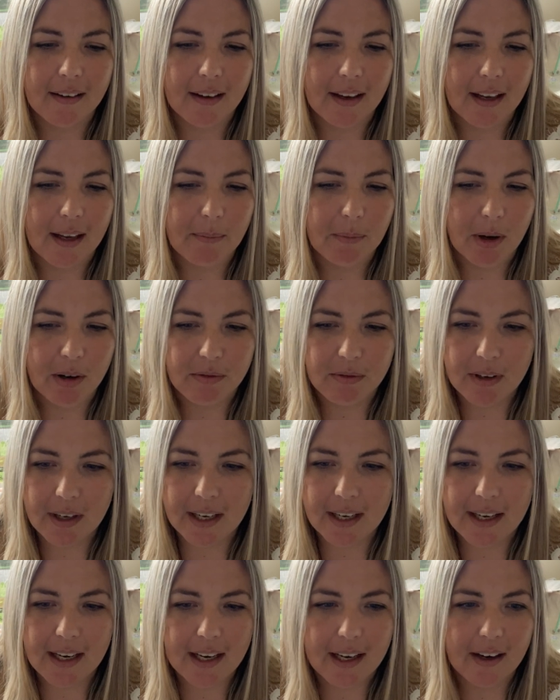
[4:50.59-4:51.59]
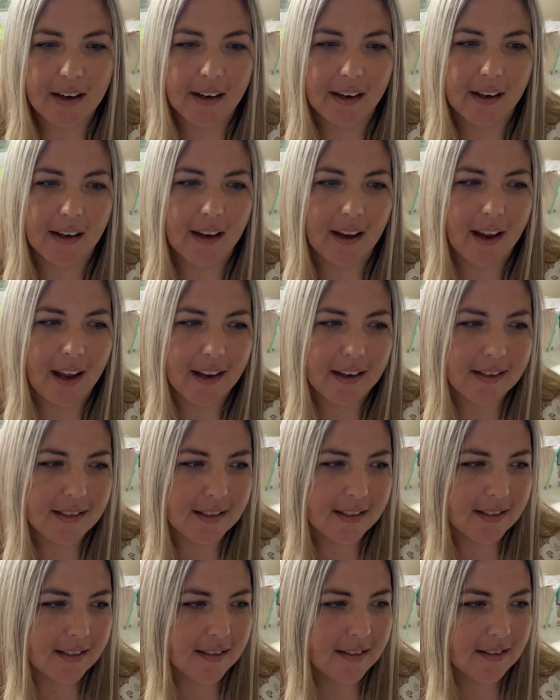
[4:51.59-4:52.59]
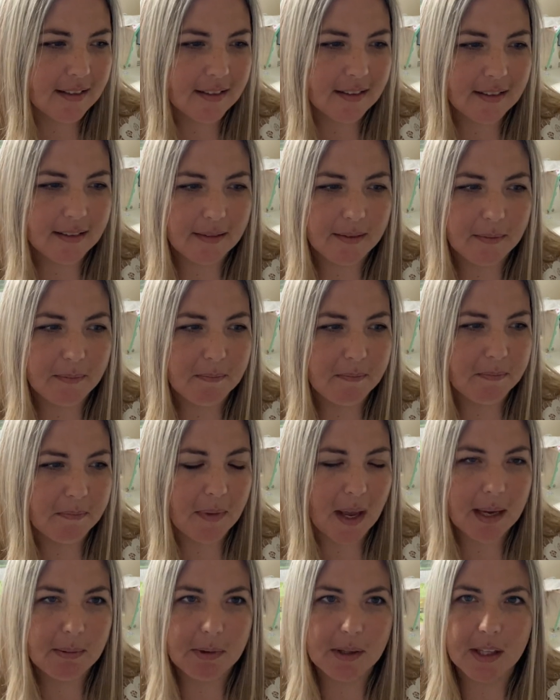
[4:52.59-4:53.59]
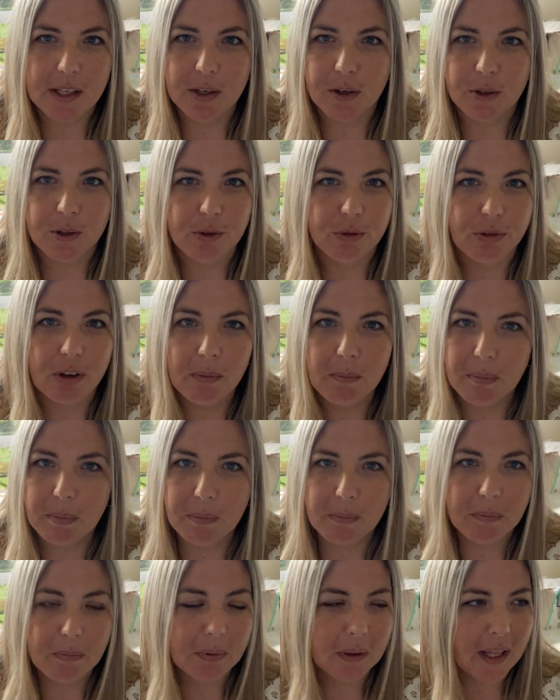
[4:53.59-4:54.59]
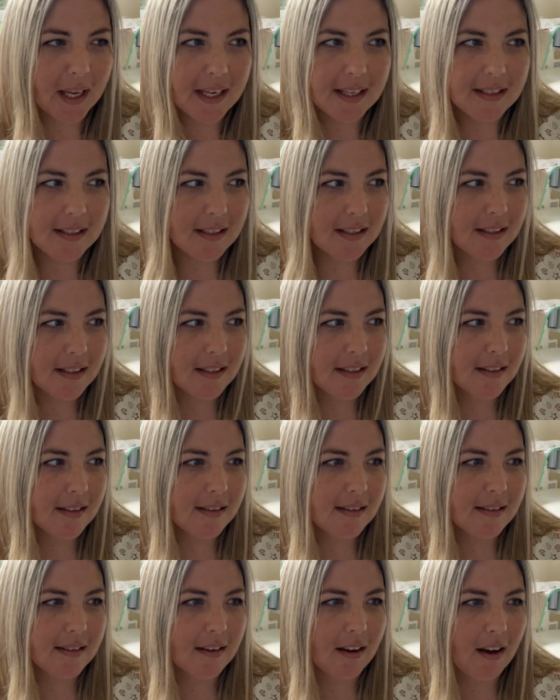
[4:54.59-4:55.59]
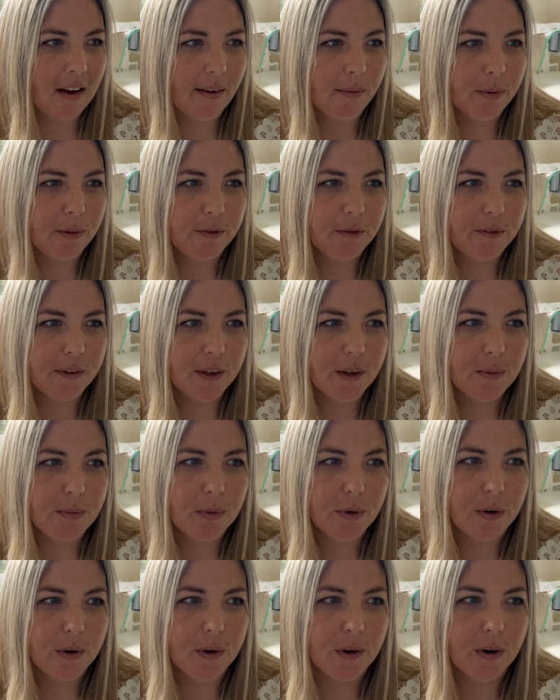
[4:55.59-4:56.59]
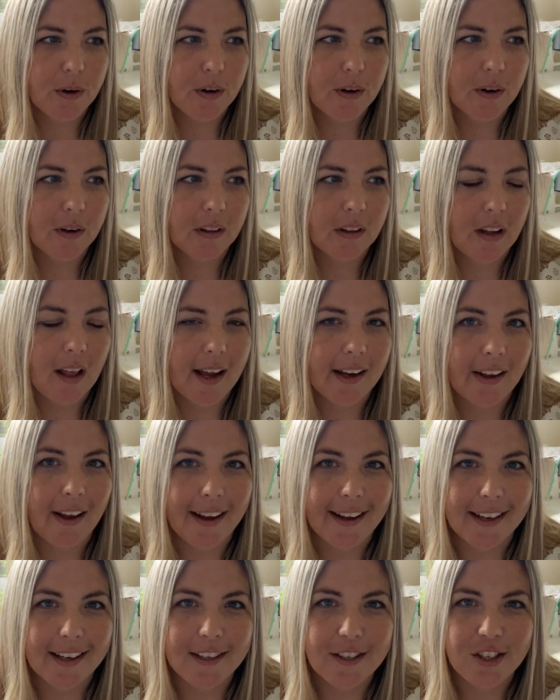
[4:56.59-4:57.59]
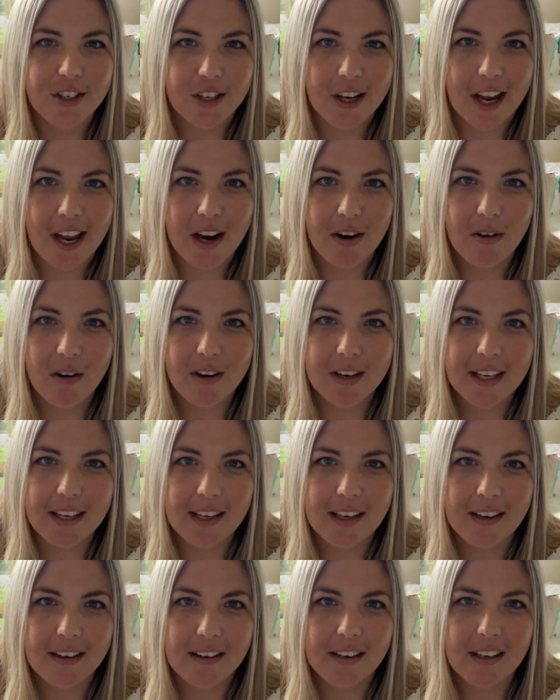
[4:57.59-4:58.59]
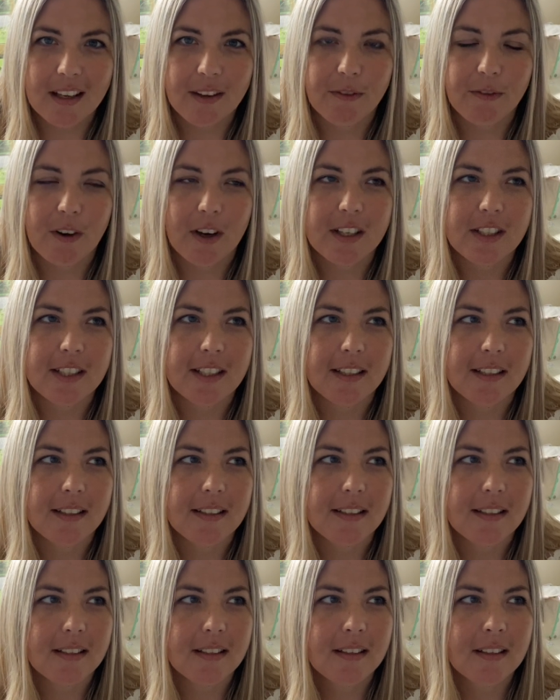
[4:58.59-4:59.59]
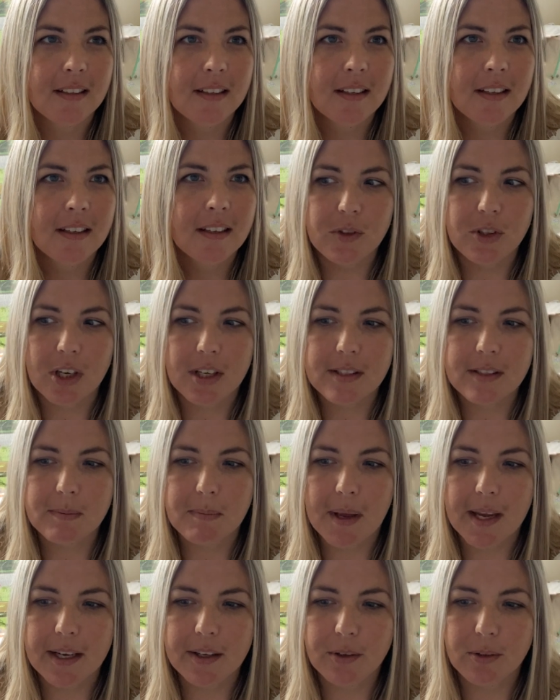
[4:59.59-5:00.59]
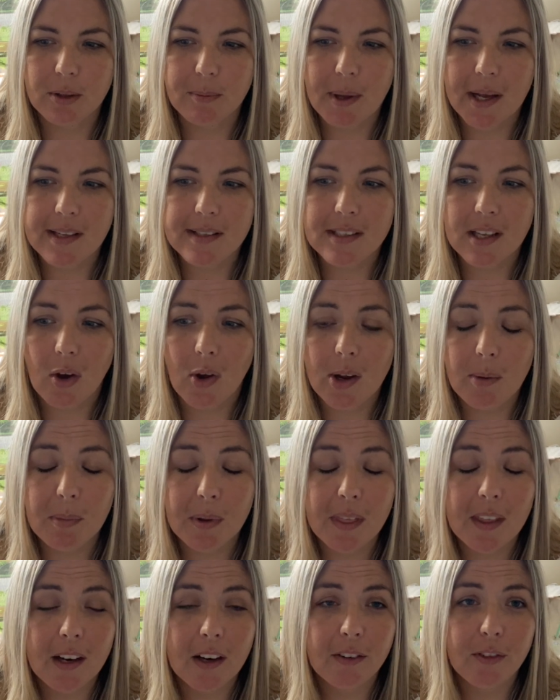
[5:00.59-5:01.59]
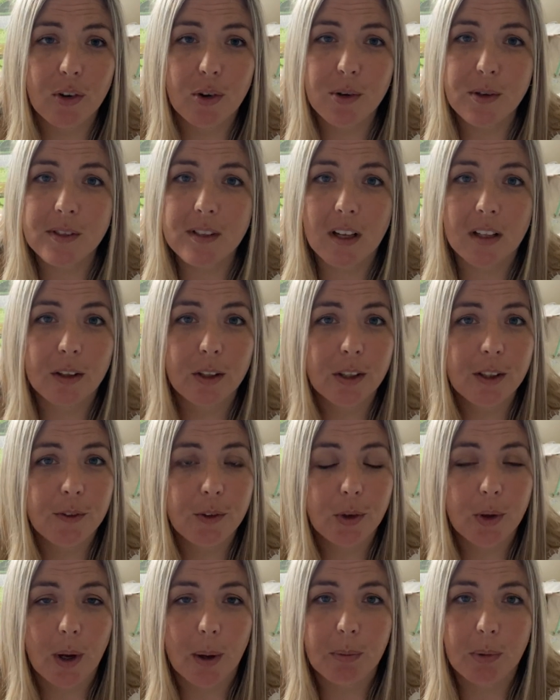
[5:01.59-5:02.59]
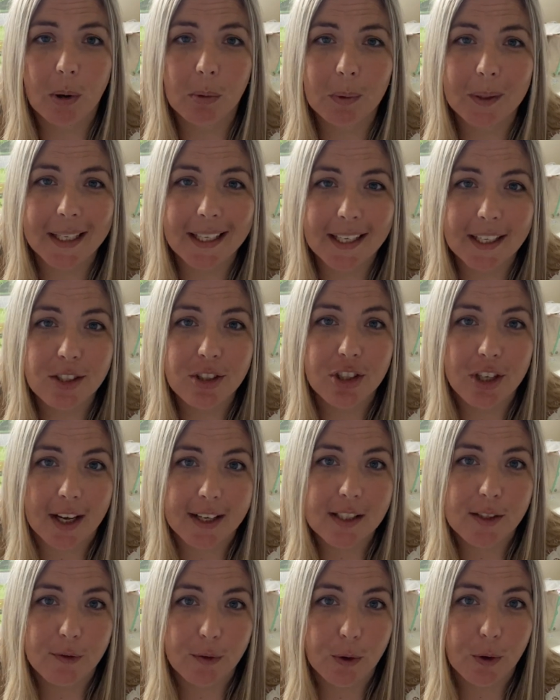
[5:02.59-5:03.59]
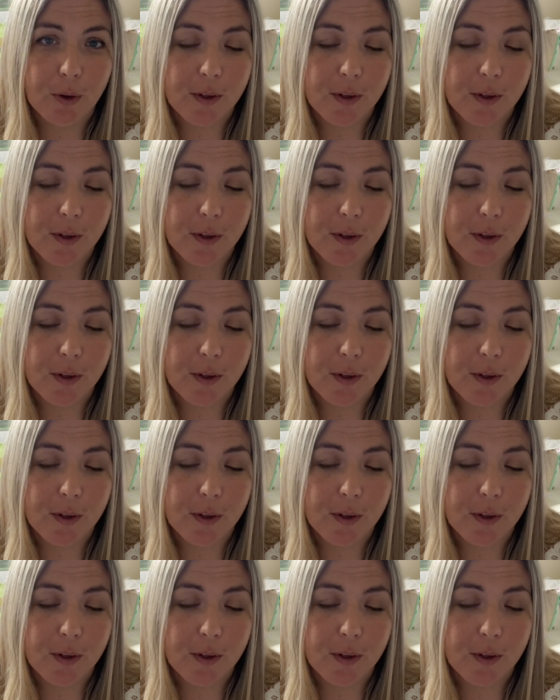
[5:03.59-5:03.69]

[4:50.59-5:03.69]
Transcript: and my reading and maybe the odd trip places, I would feel more like I can share on here if I didn't just make it all about sewing. But then, of course, a lot of you are probably here just for the